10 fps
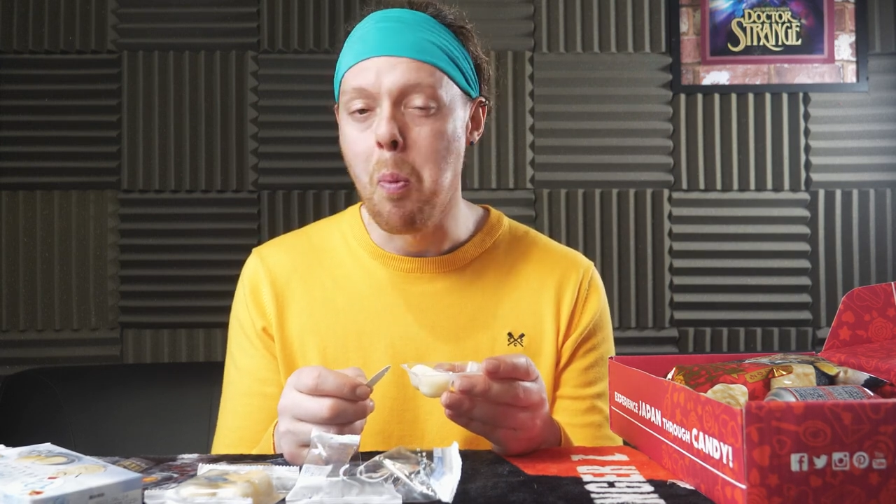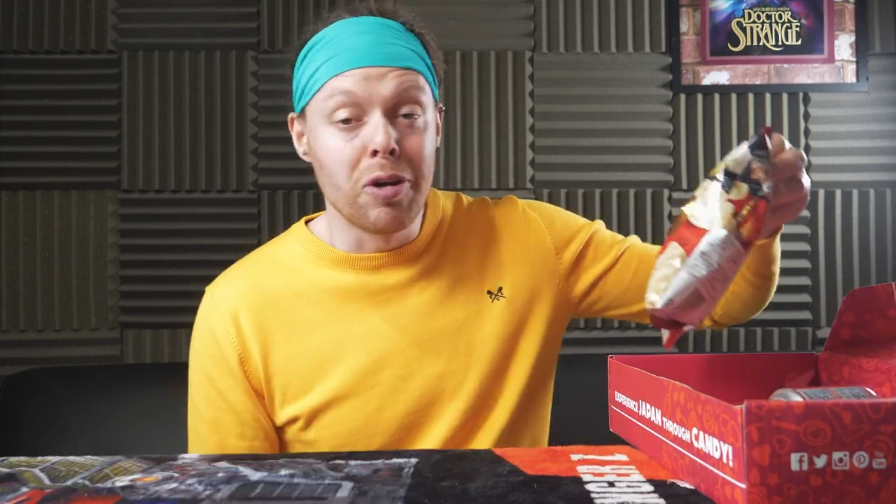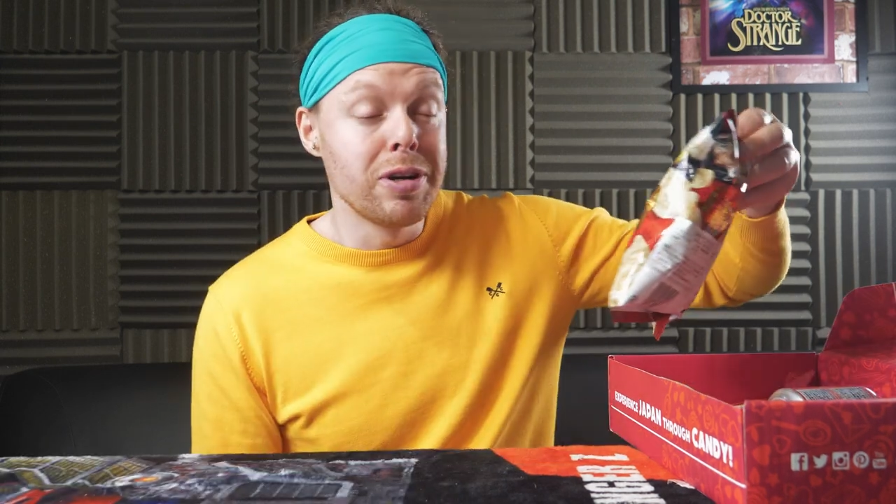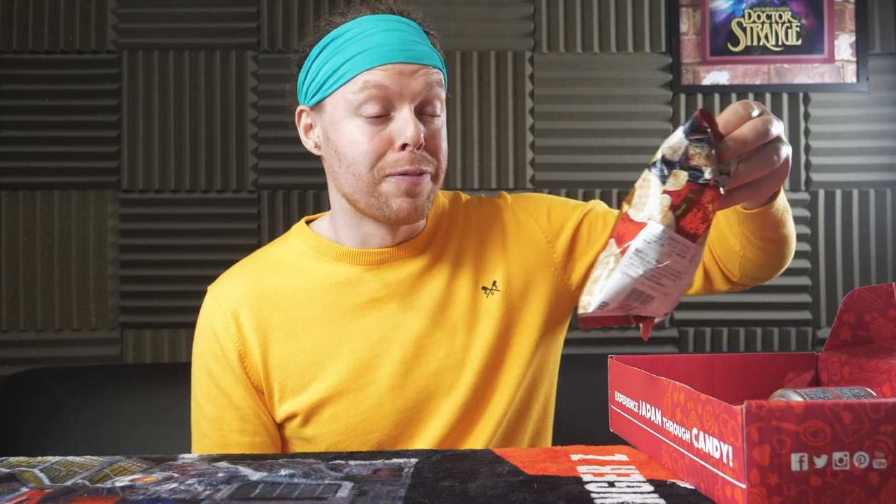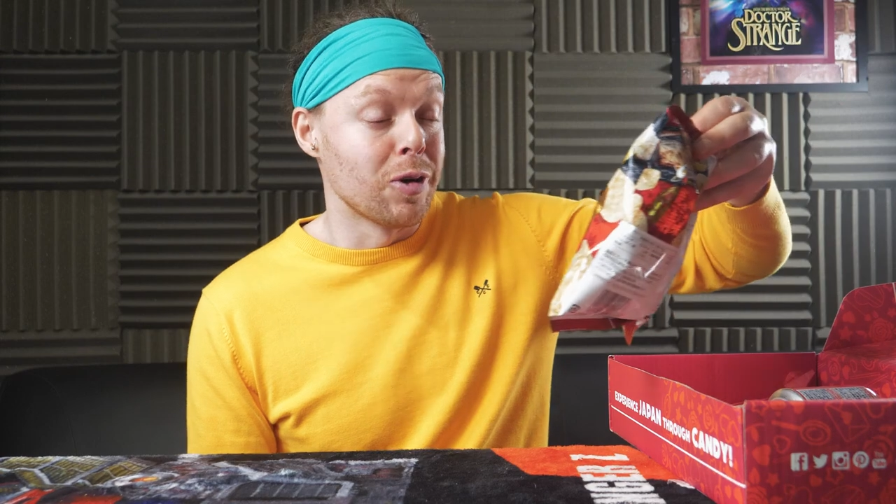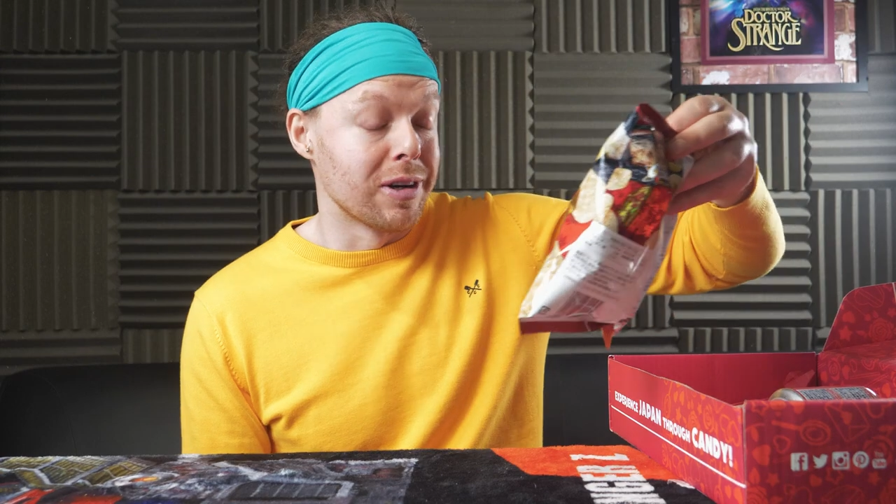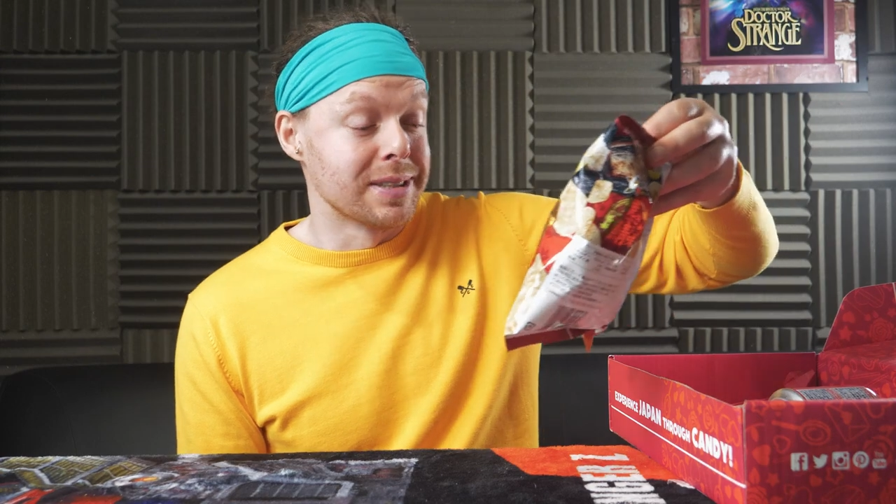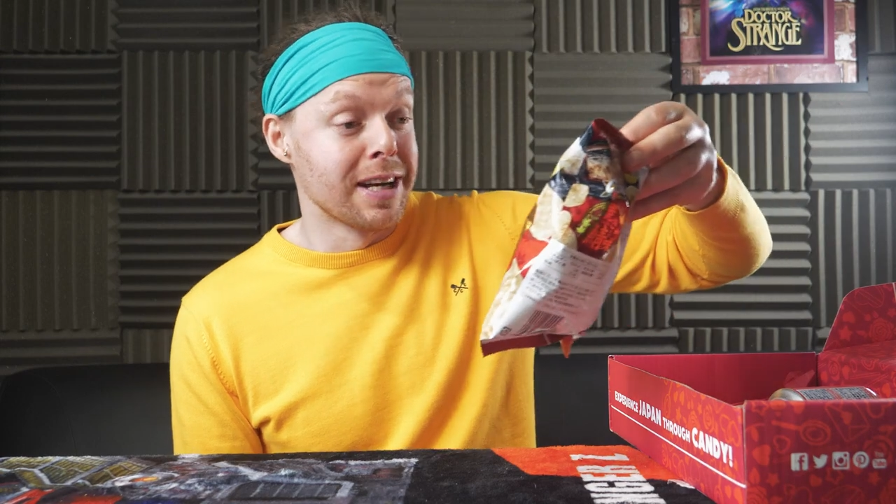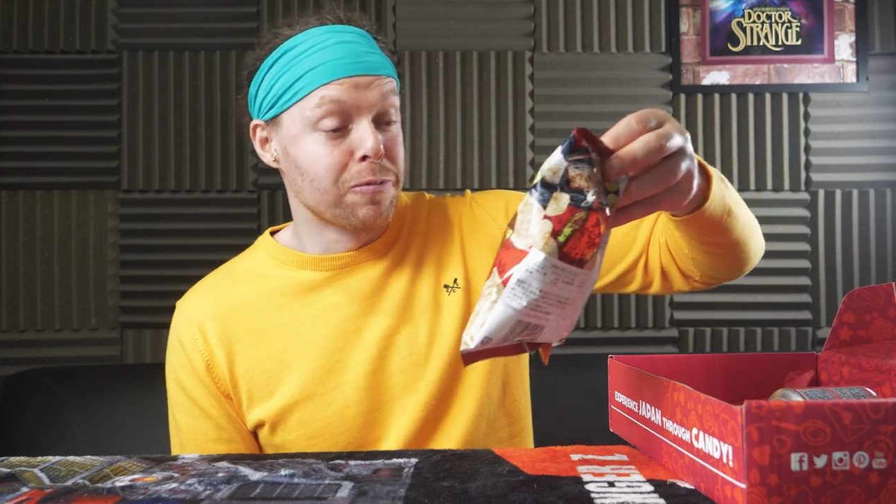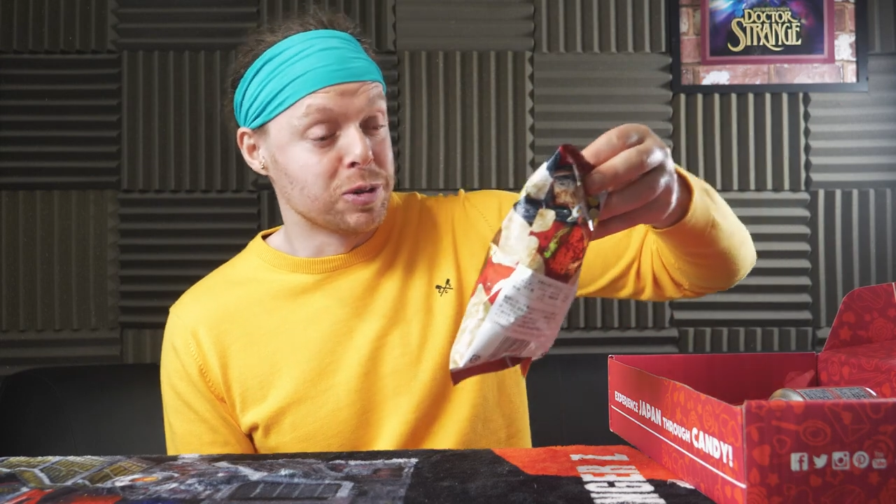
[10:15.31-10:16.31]
Only a few
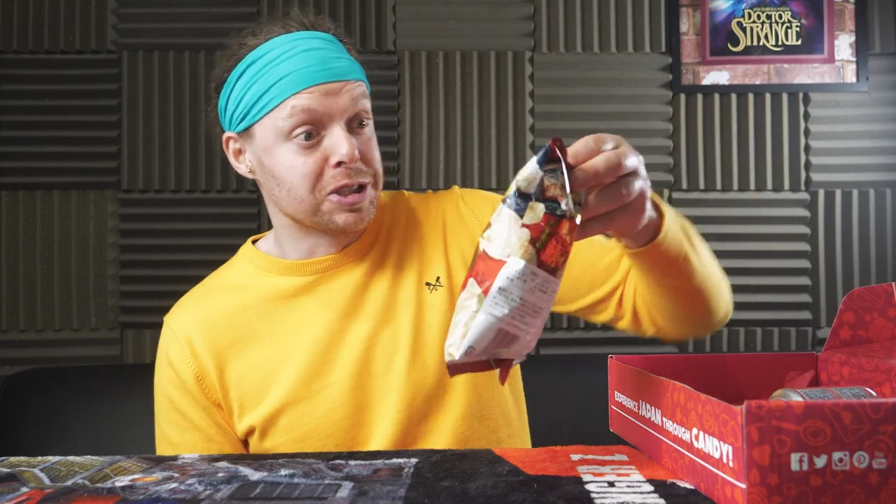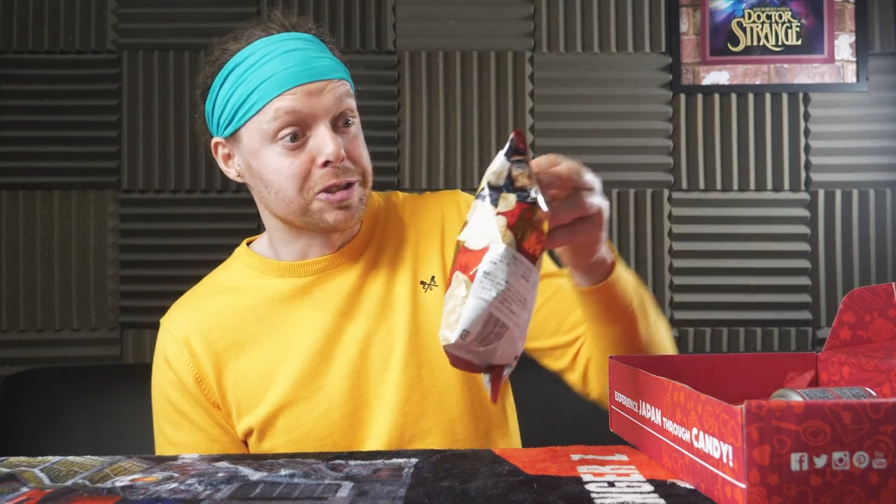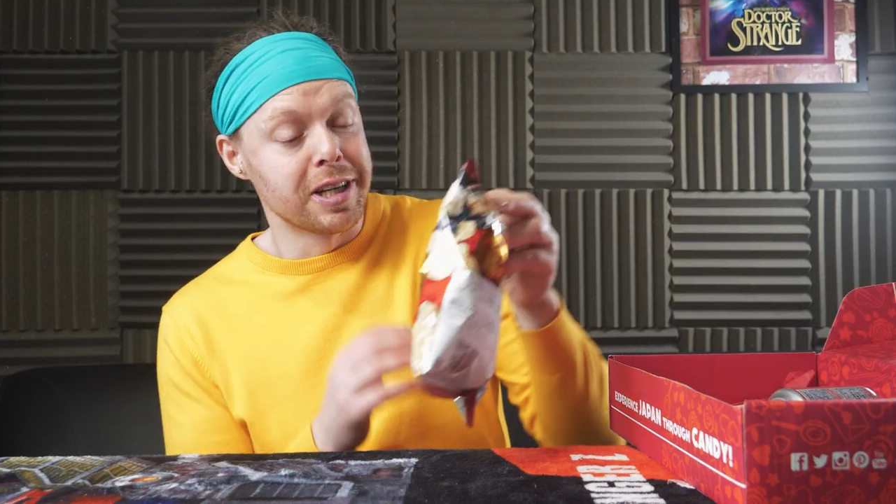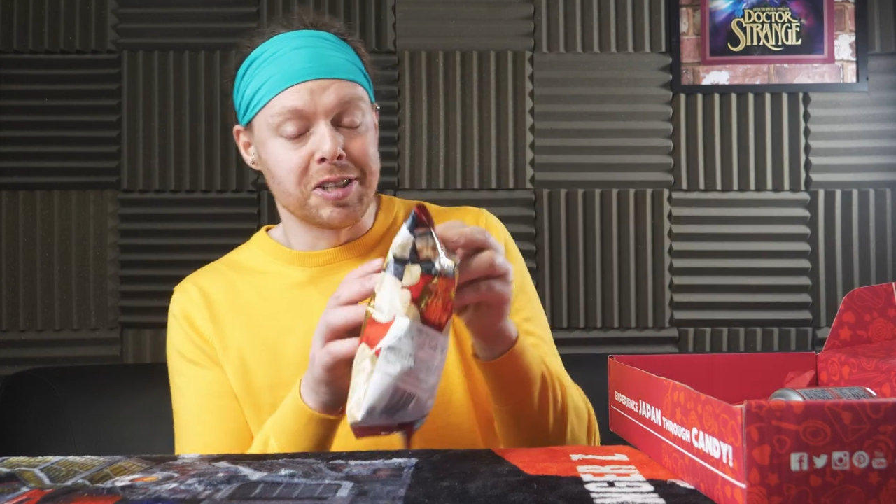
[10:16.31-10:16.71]
items left, which is great